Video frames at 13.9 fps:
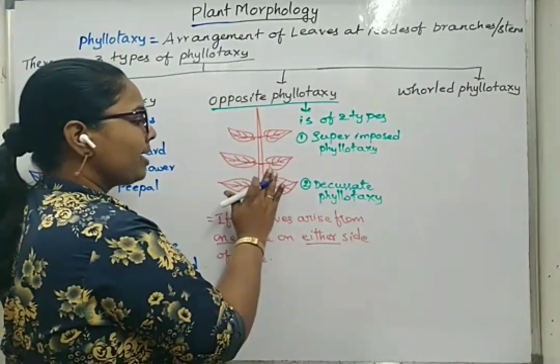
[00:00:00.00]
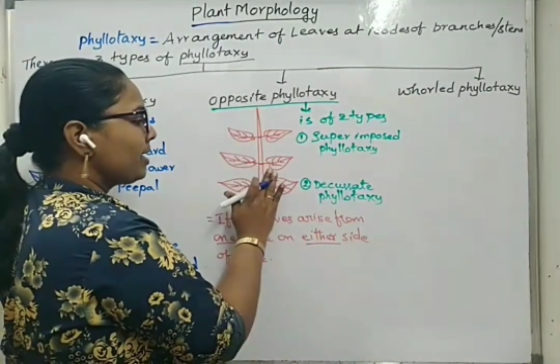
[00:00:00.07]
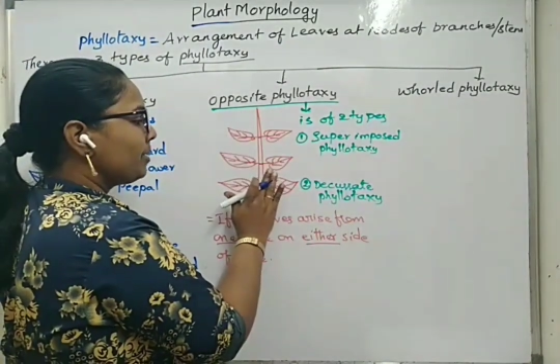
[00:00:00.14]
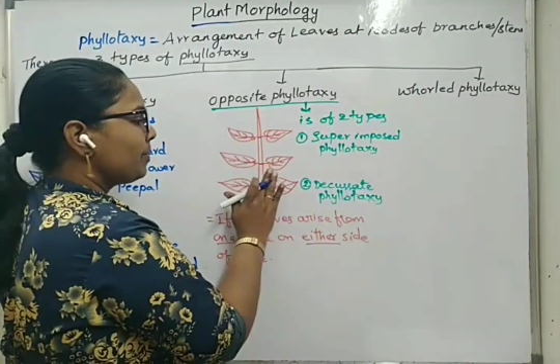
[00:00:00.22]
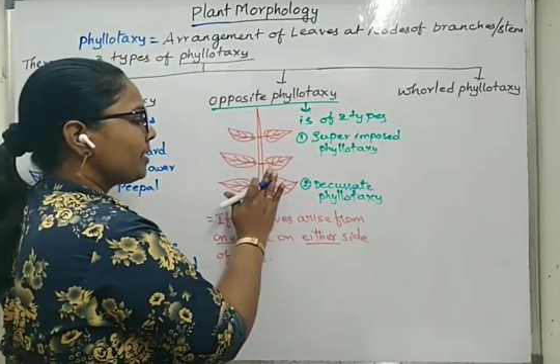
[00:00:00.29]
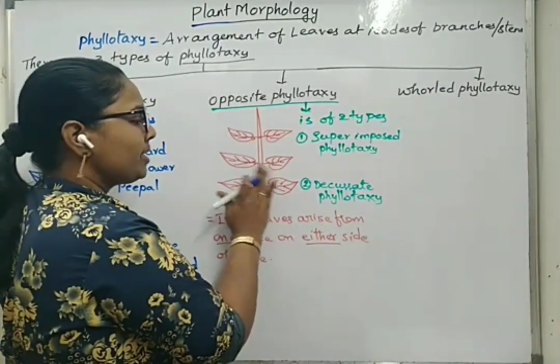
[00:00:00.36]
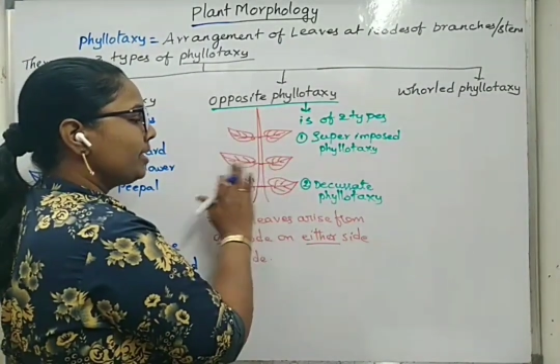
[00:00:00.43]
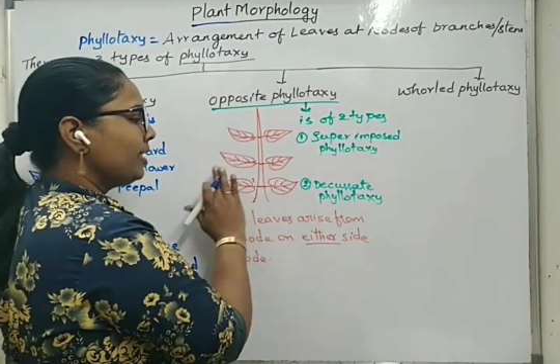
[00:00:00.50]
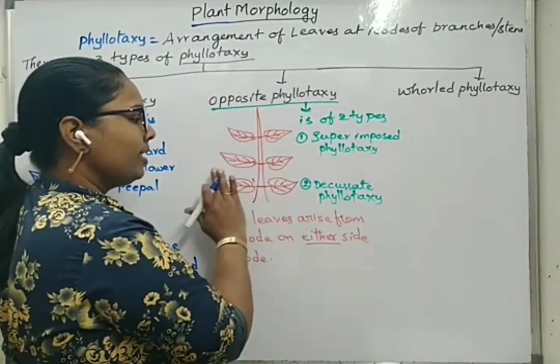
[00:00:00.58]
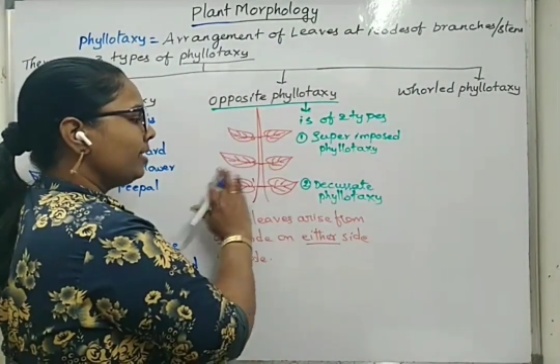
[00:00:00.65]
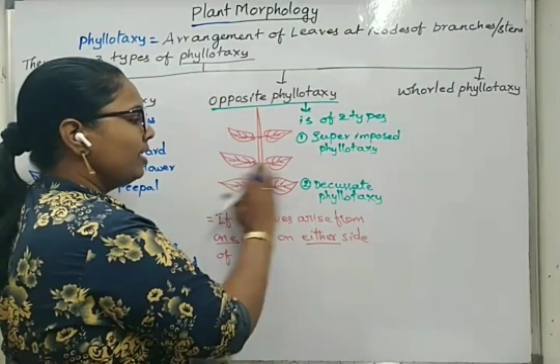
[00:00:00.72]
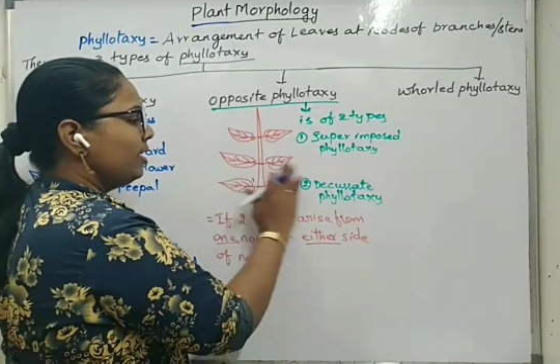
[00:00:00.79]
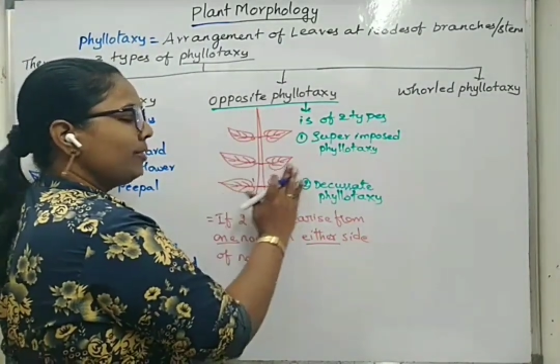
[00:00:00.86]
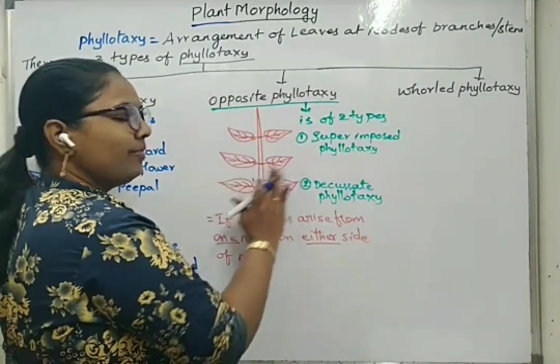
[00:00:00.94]
are representing
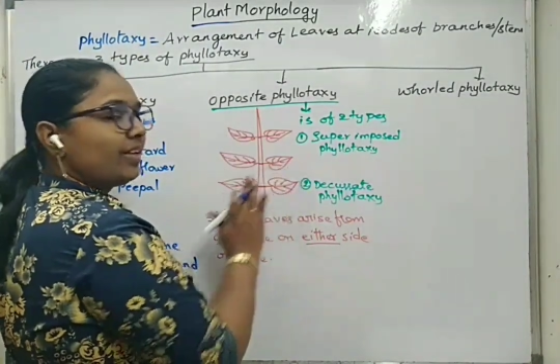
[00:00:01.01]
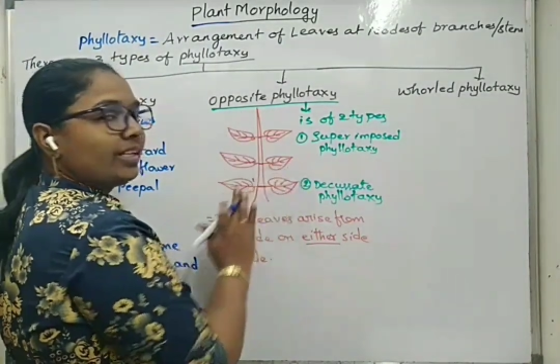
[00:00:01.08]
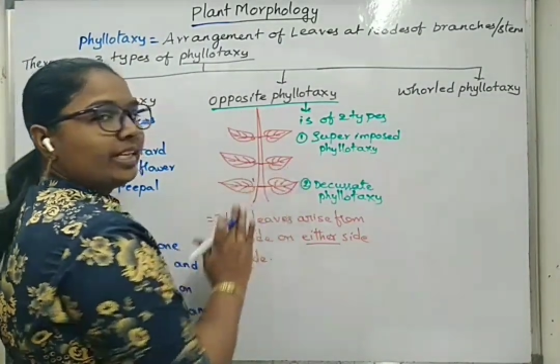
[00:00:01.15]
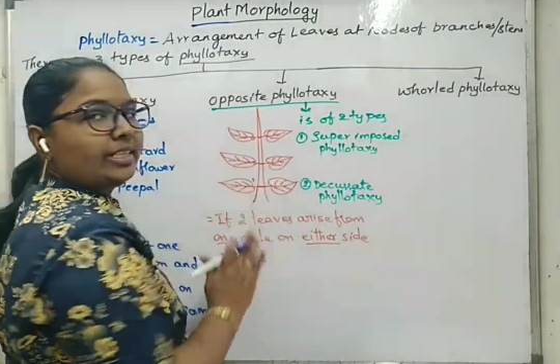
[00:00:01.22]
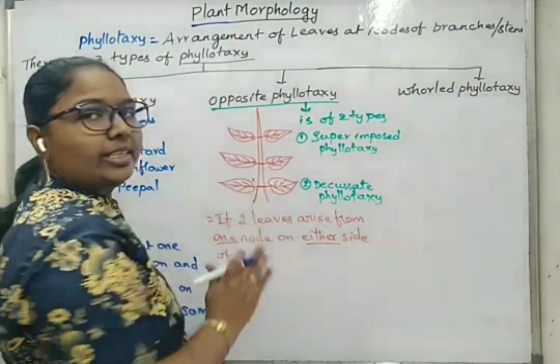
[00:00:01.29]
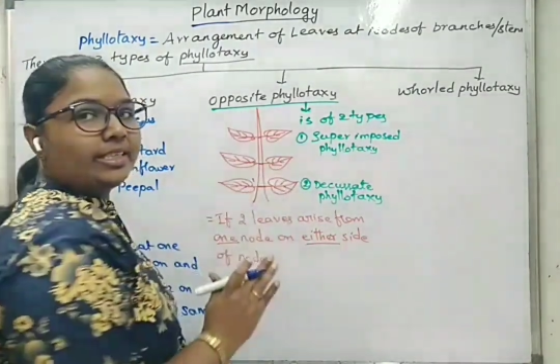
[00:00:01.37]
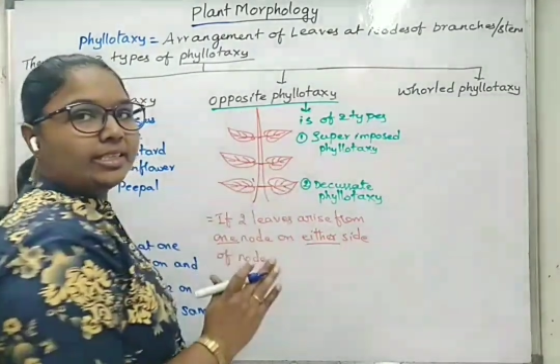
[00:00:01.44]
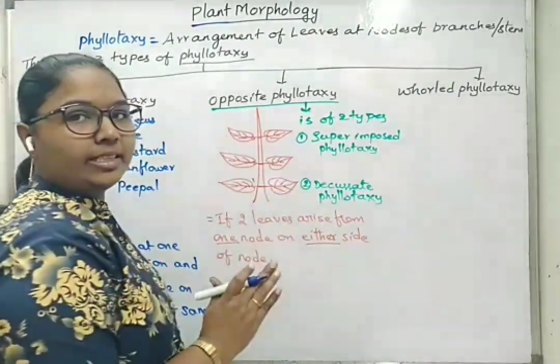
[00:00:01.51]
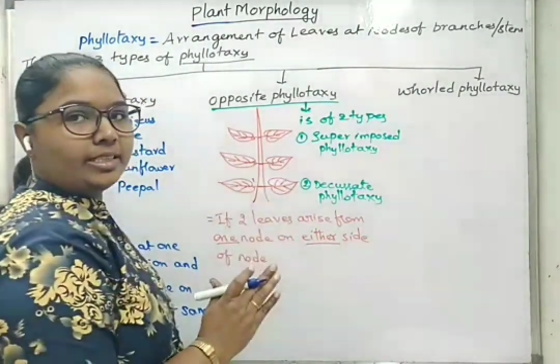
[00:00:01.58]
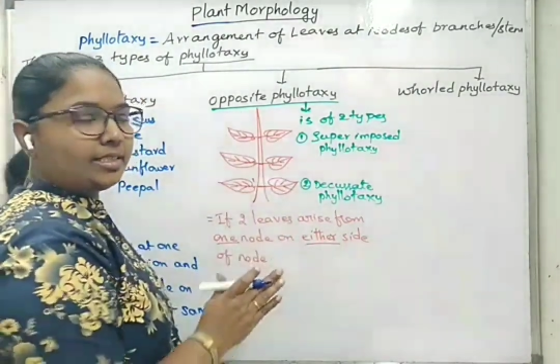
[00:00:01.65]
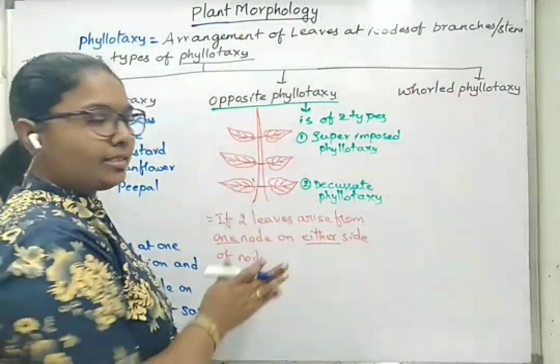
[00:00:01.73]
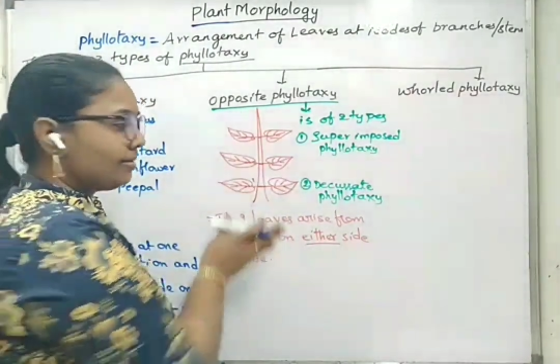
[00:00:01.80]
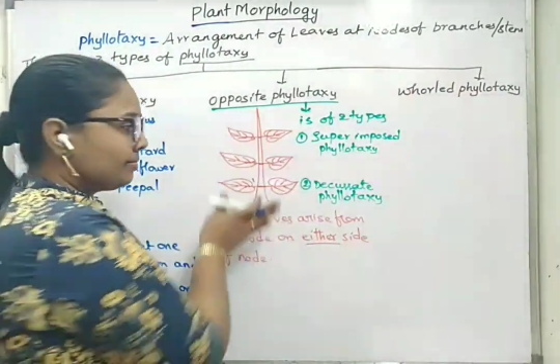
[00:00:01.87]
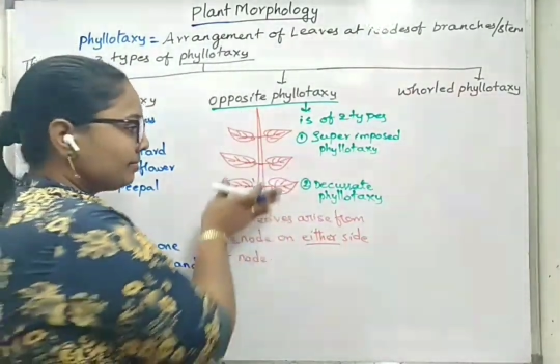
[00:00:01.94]
180
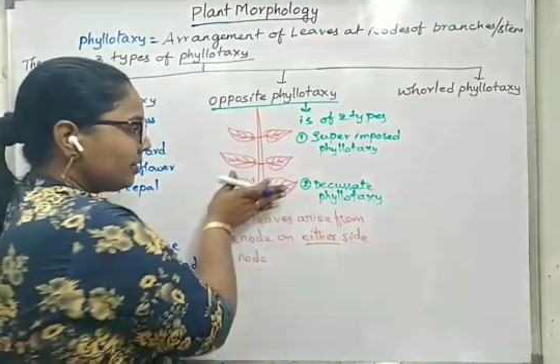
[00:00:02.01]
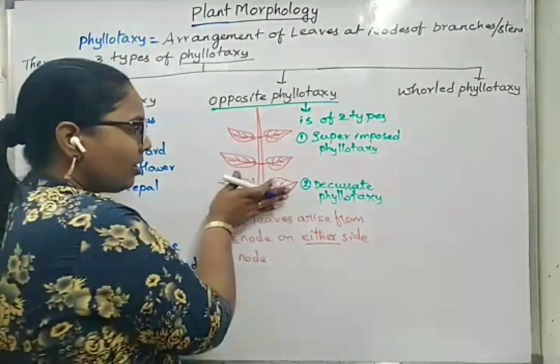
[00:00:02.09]
degrees,